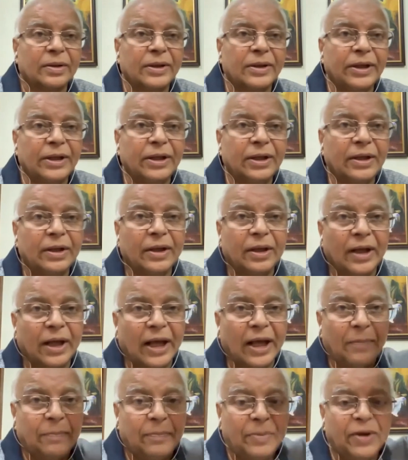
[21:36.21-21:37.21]
the
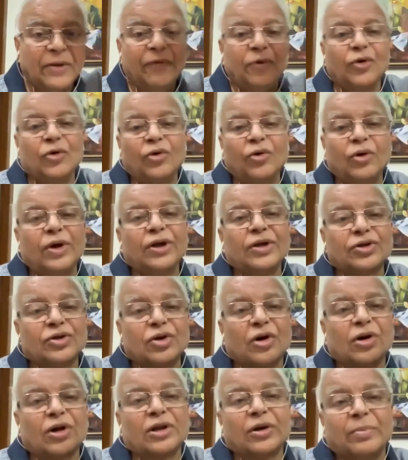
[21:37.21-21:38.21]
AP view is
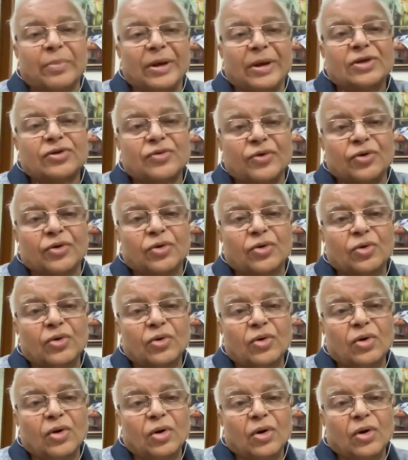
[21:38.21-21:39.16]
not the best view.